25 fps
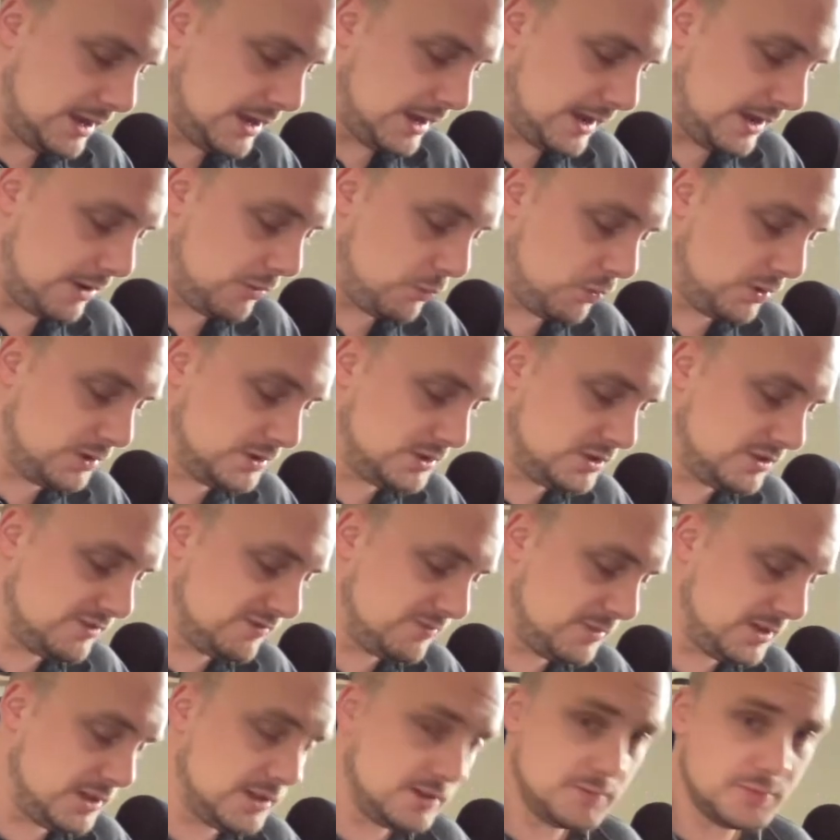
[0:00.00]
Uh, once
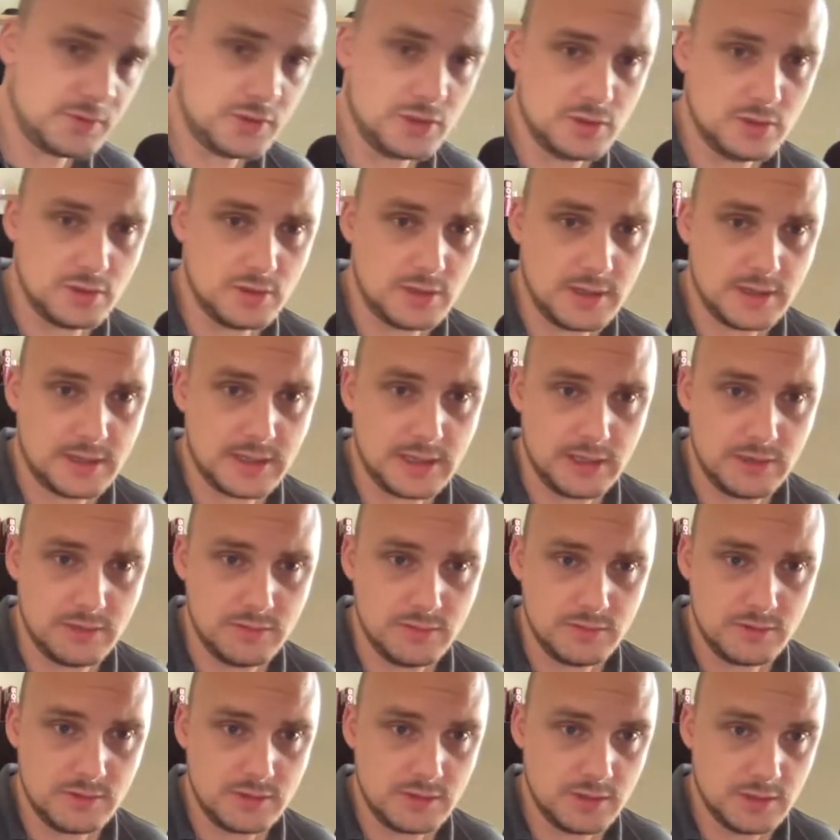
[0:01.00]
you've made up your
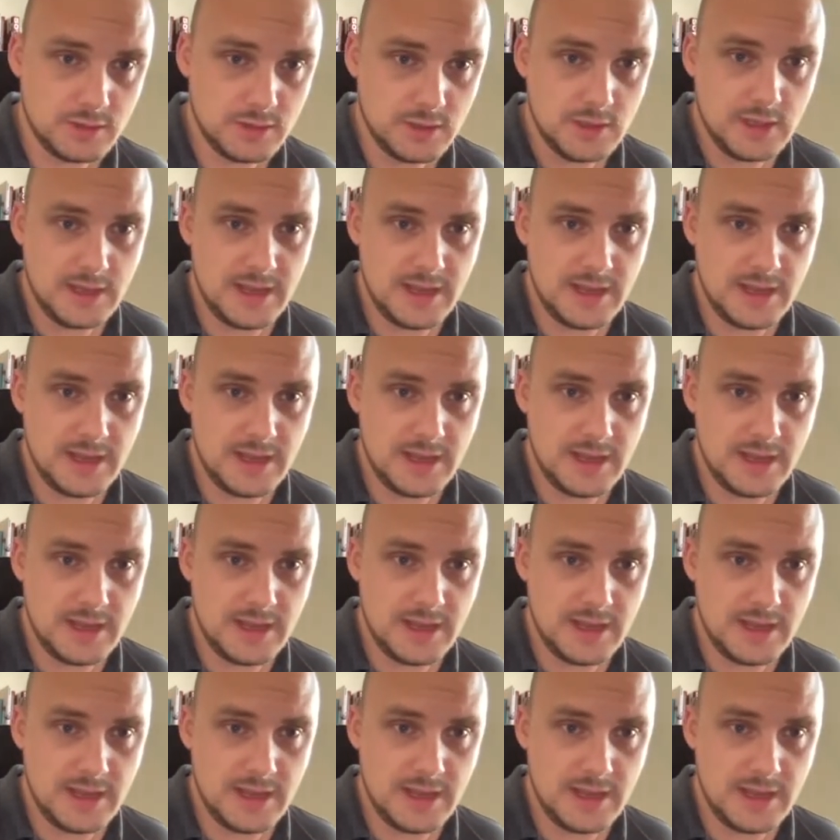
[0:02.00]
account,